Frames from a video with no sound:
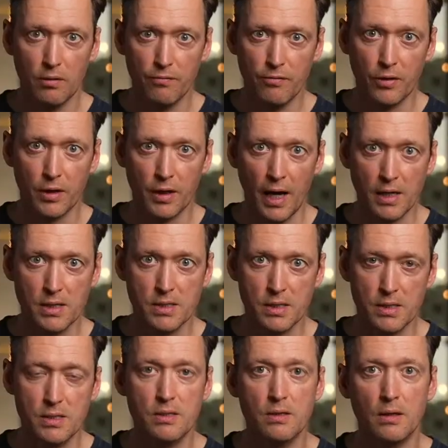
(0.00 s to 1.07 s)

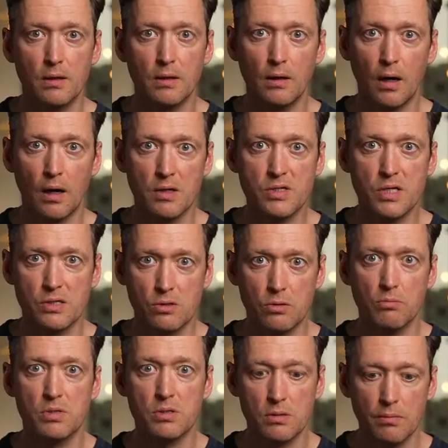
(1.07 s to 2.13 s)
connected
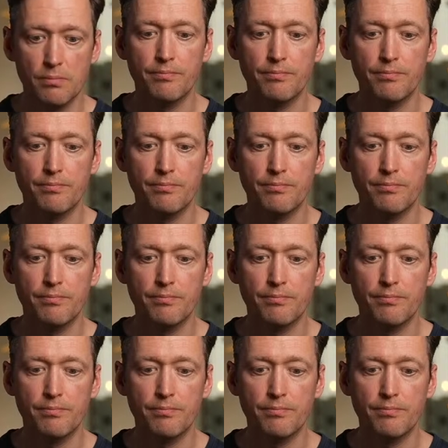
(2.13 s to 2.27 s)
systems.